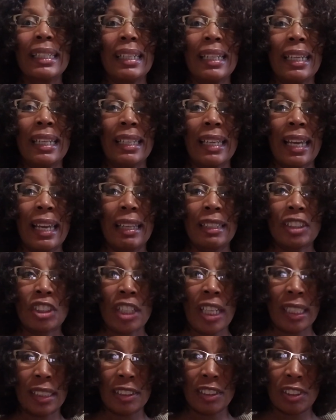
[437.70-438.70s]
and
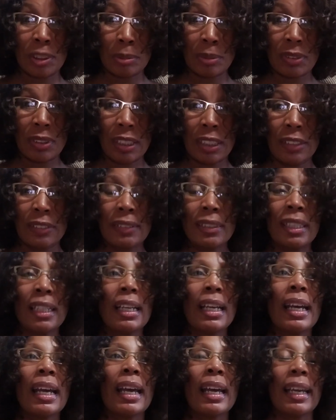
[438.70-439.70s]
challenge themselves.
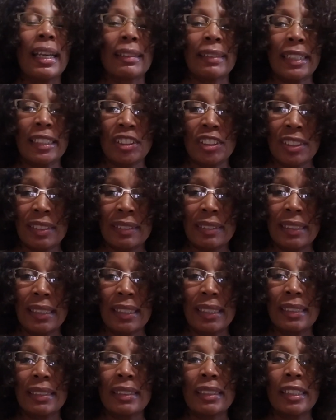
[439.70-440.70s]
As I just
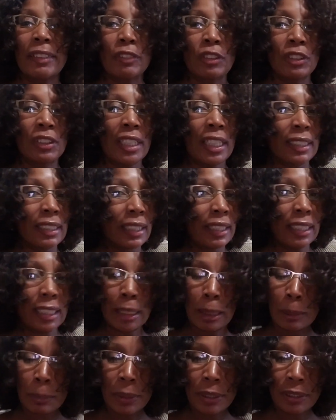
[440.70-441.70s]
said, if you're not a
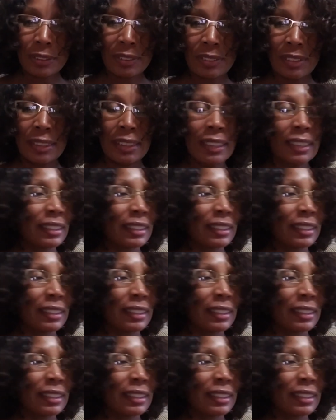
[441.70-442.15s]
thinking person,